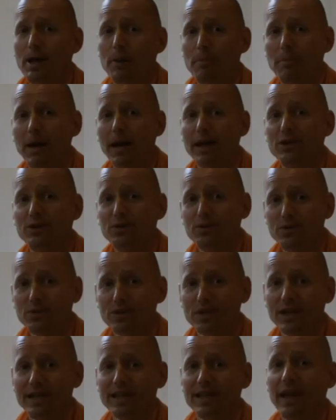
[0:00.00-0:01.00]
by
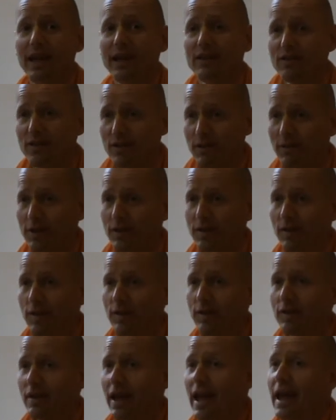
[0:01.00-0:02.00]
using the
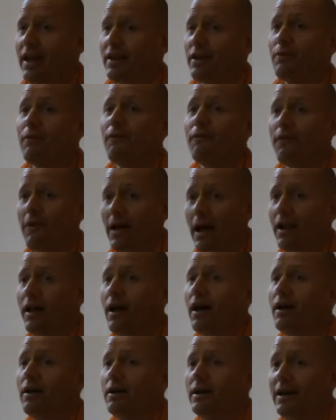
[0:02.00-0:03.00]
activities and the
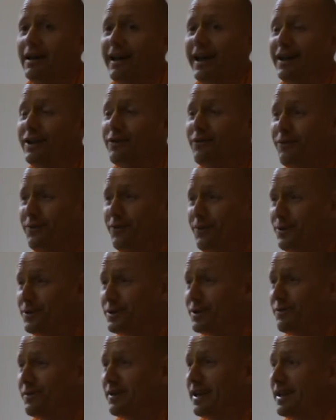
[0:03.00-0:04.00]
phala and the fruits
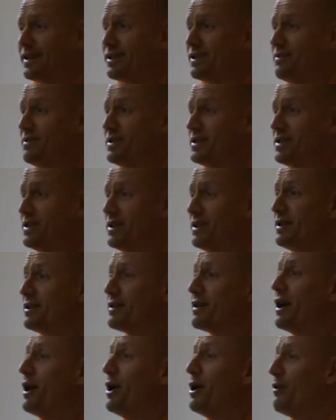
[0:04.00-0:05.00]
of the activities
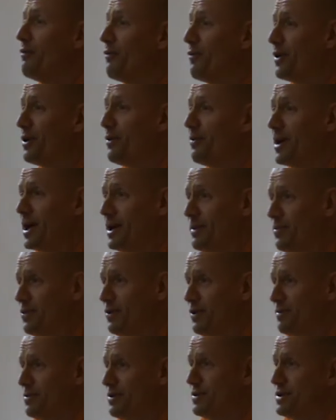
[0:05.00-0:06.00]
for the right
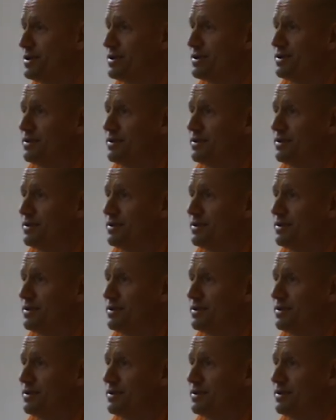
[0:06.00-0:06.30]
purpose.